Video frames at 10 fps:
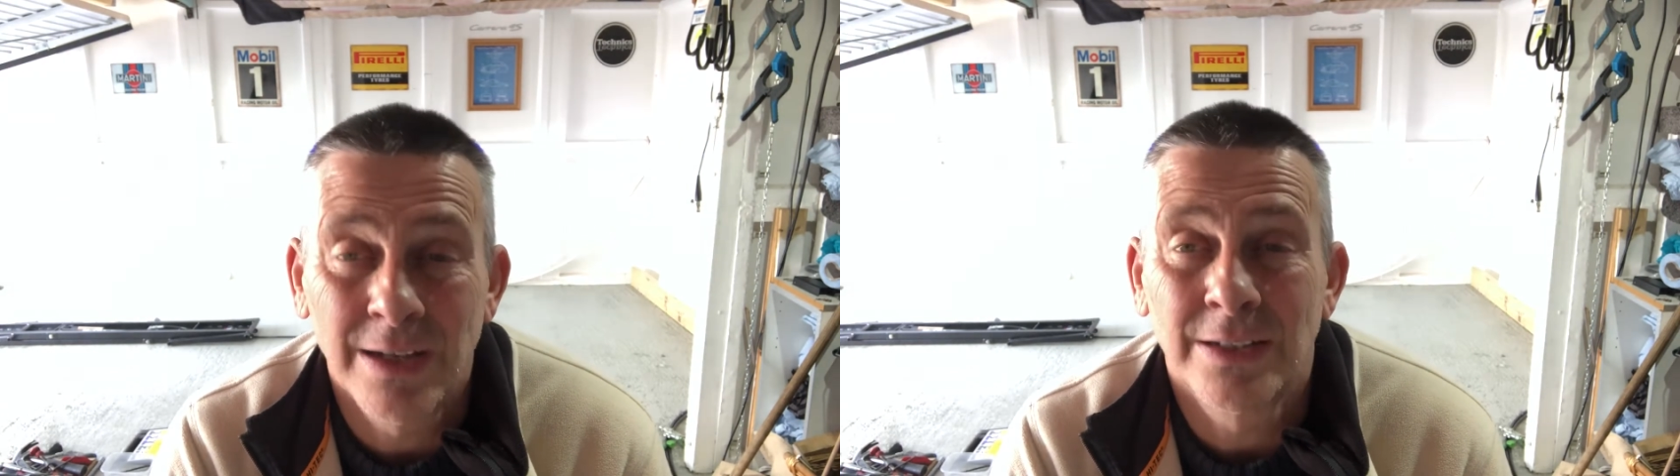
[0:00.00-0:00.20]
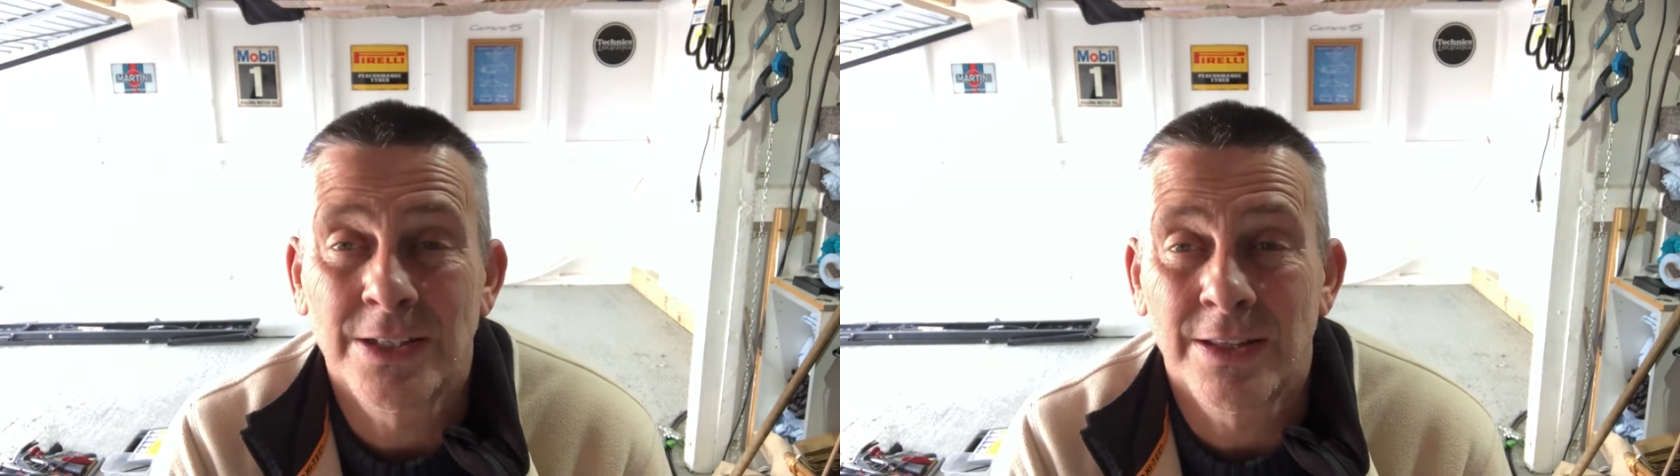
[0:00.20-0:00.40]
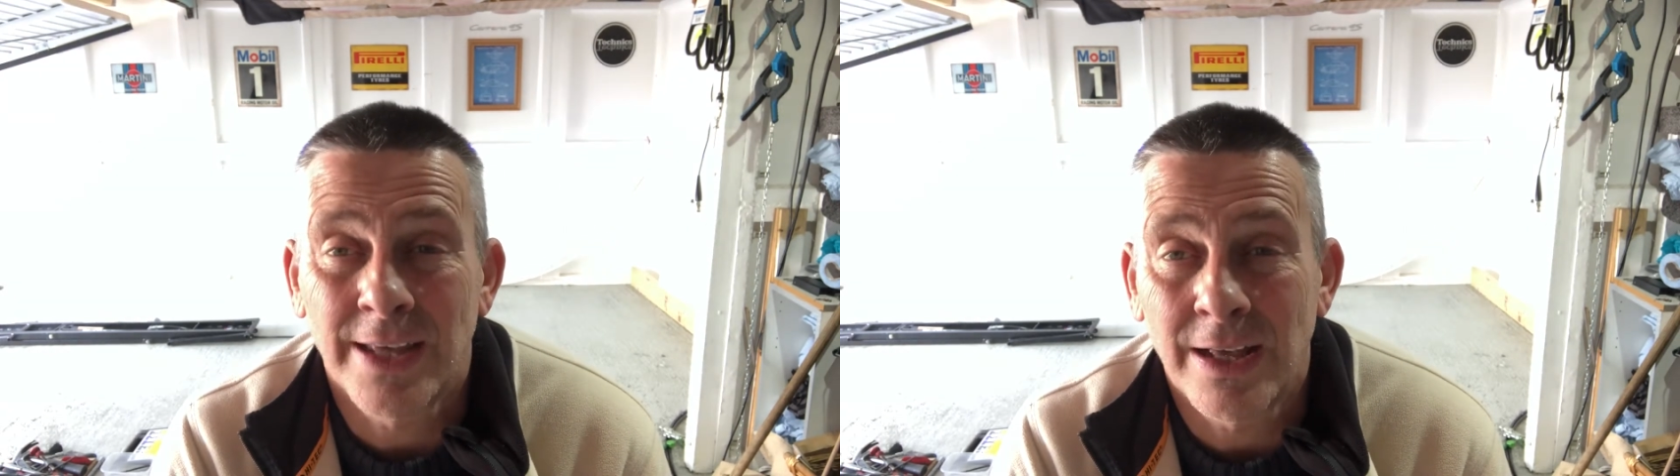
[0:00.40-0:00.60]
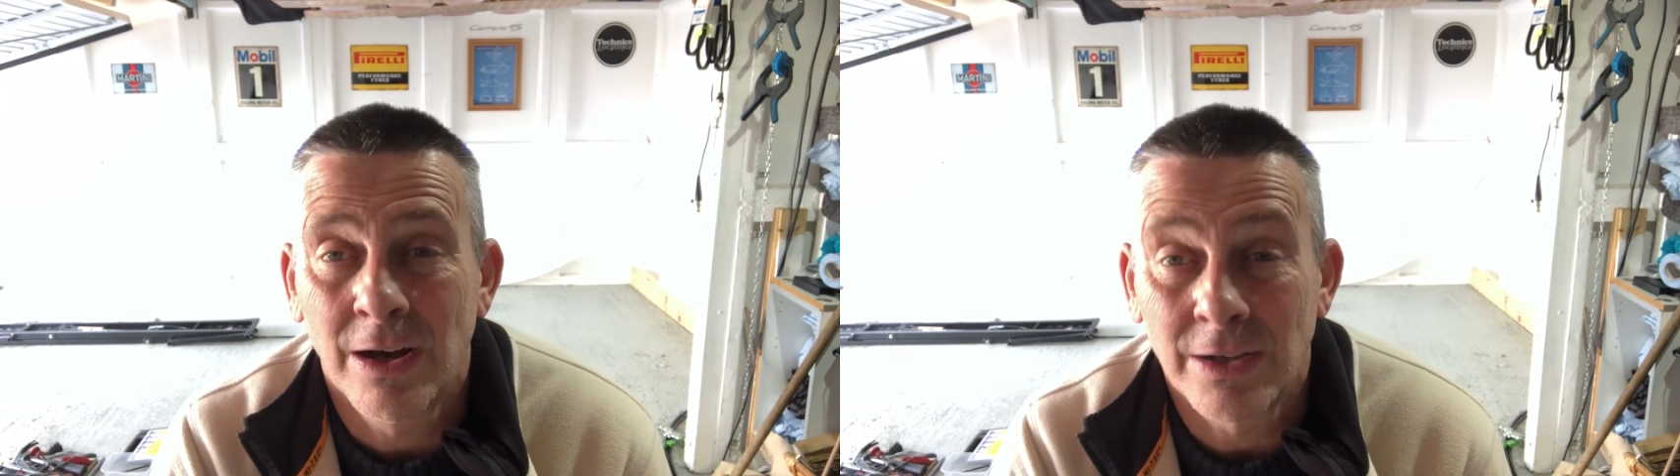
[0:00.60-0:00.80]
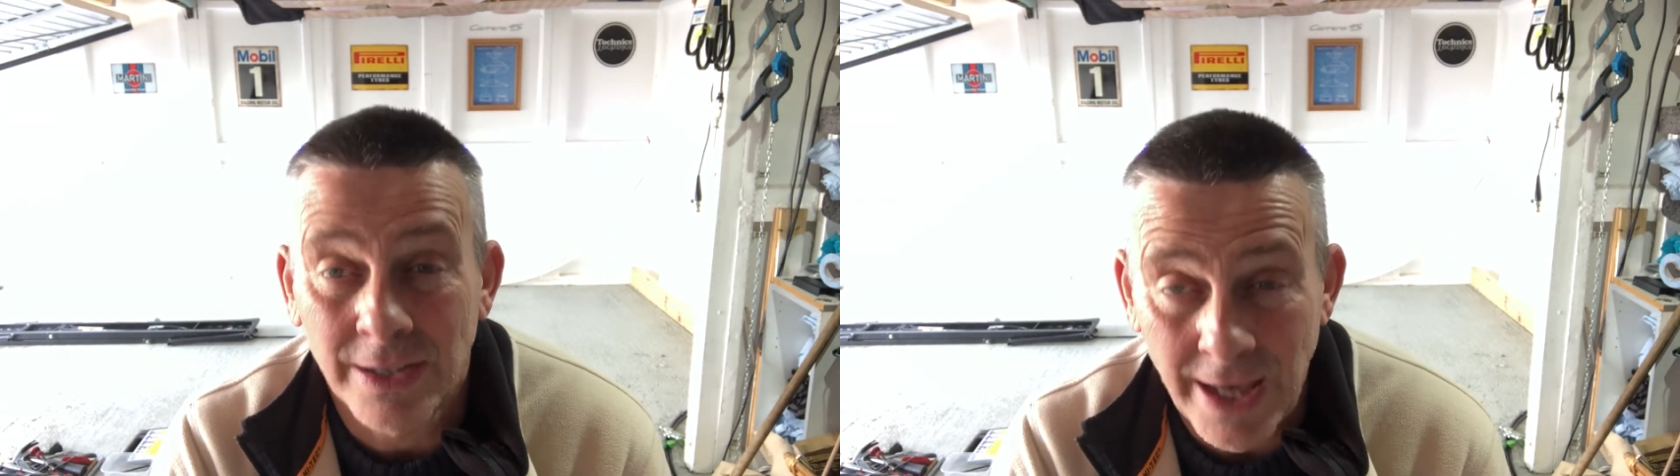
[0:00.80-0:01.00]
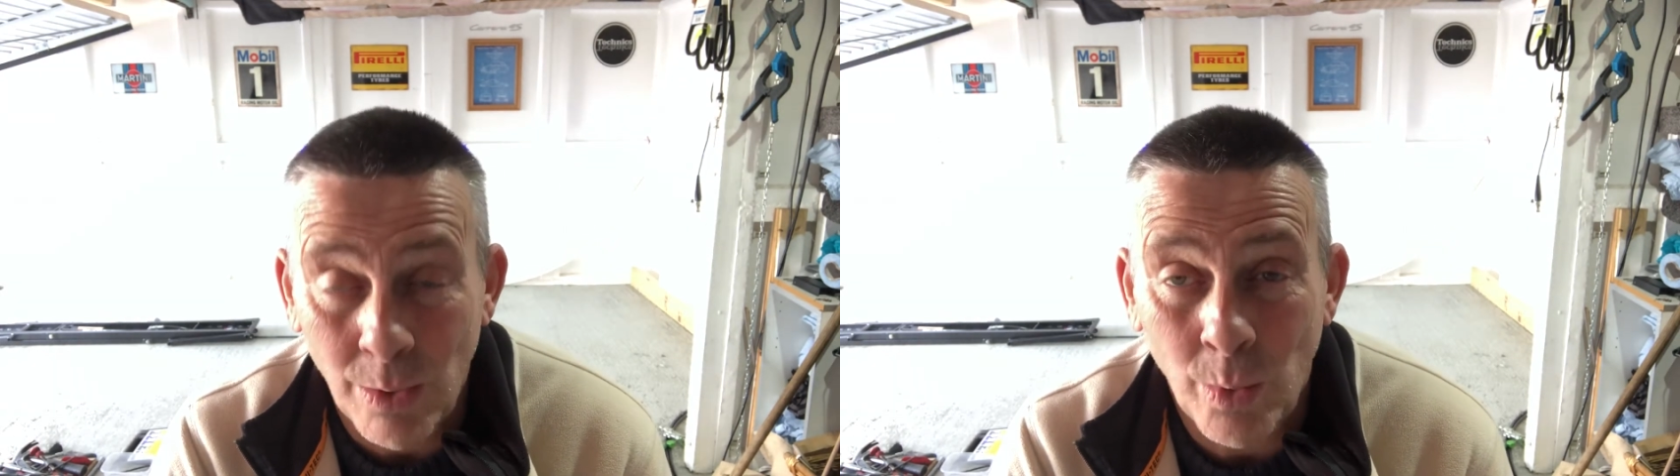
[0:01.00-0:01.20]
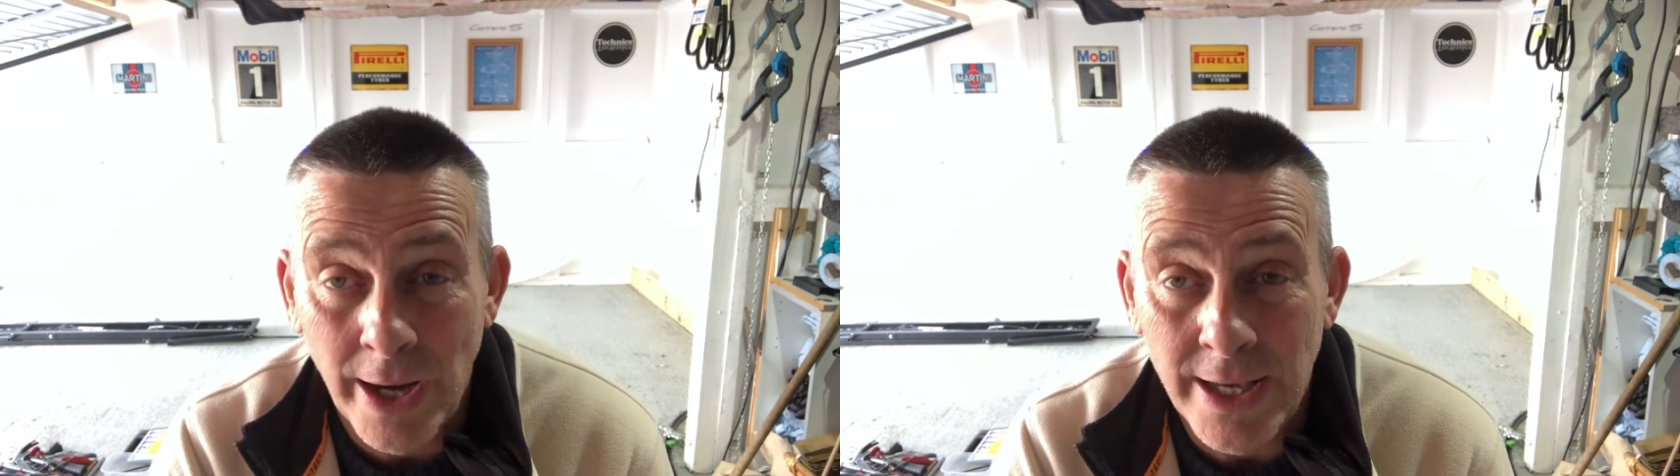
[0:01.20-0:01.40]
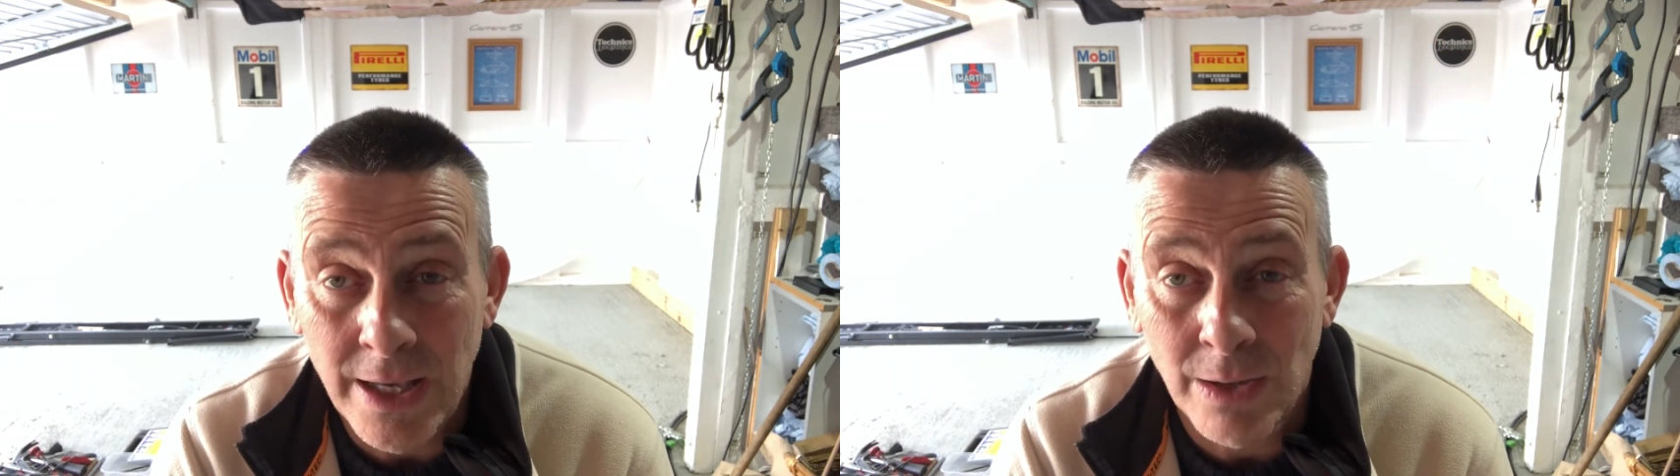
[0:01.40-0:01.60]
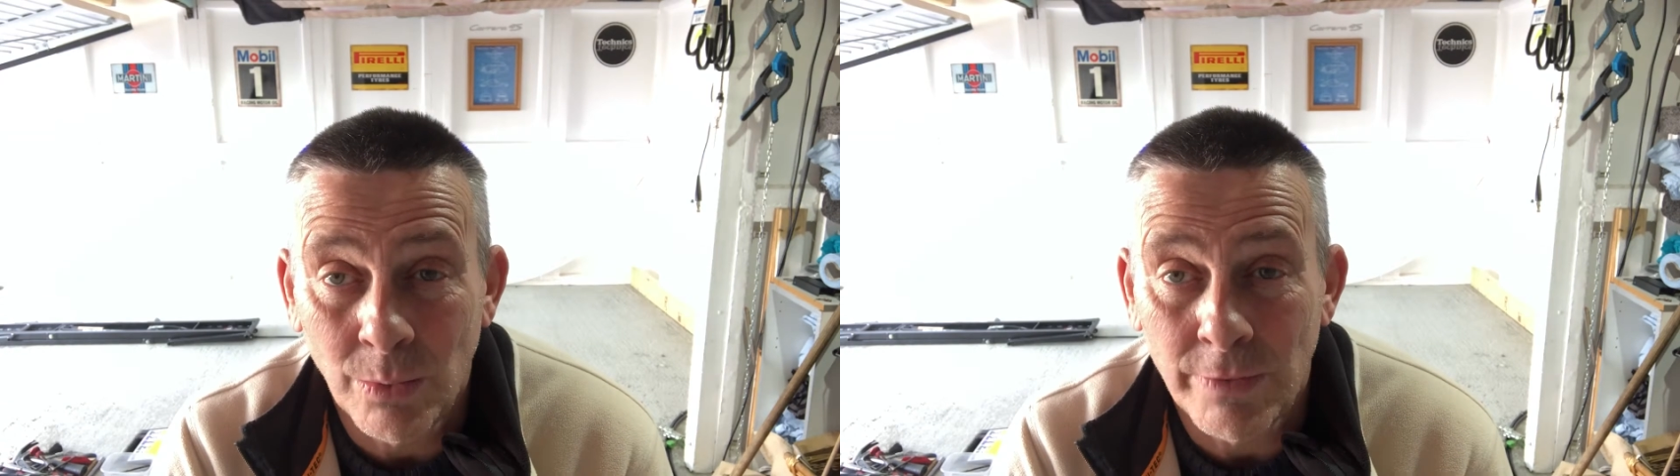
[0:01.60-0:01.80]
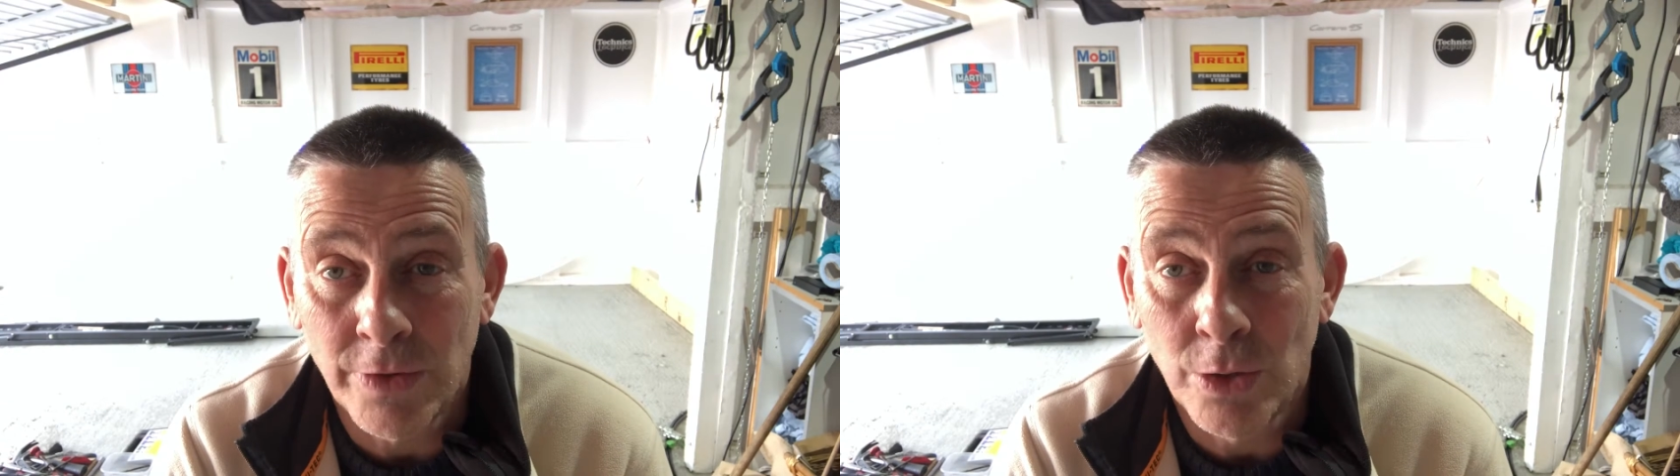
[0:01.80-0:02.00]
to think I could get away
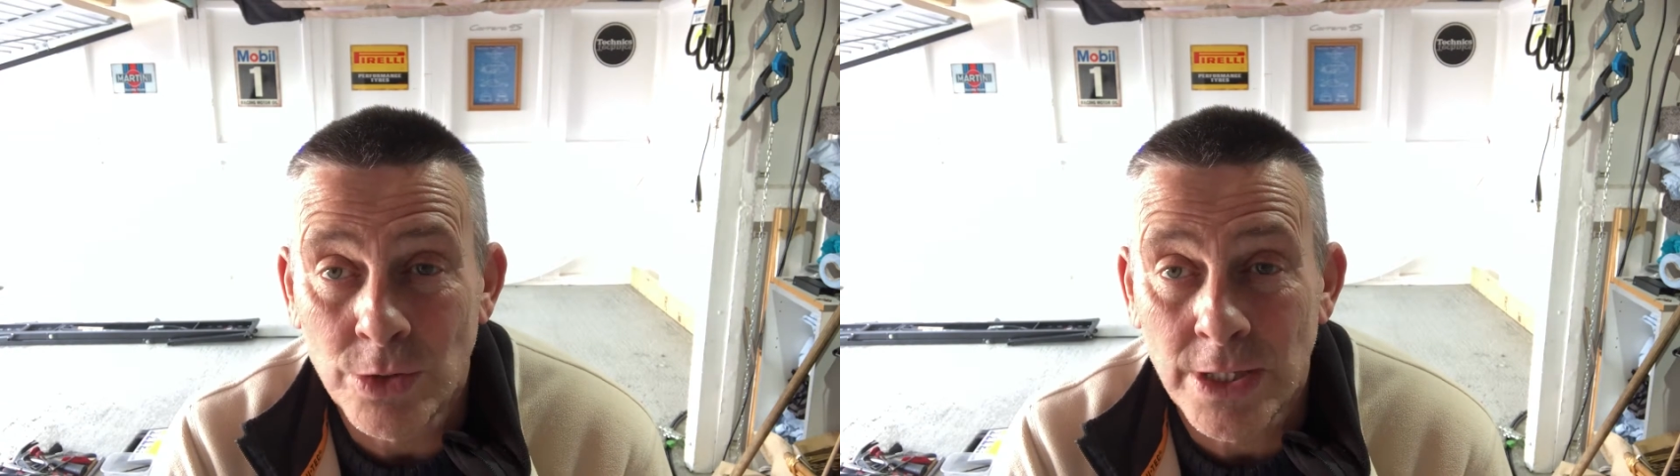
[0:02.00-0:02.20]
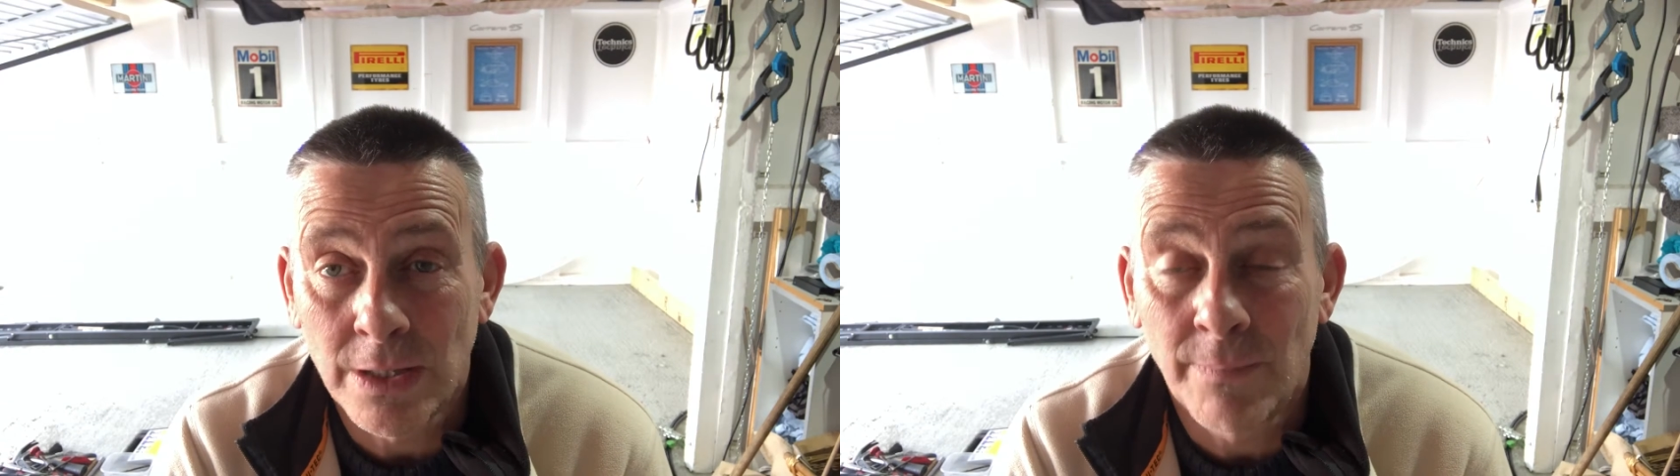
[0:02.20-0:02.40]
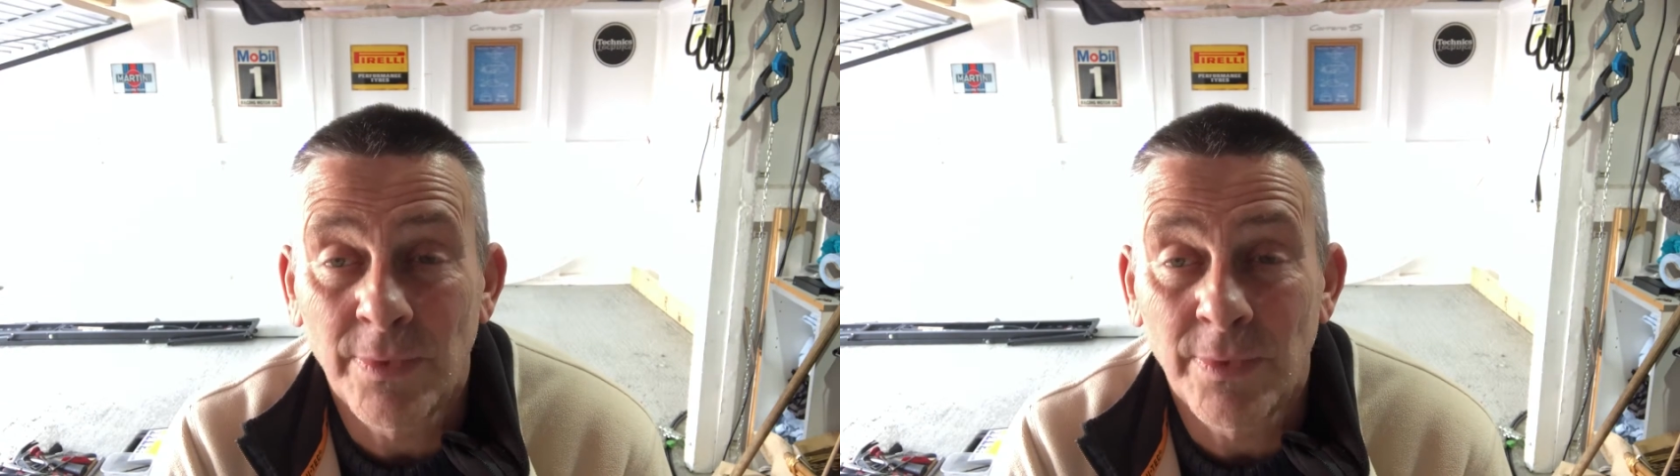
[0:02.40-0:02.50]
with using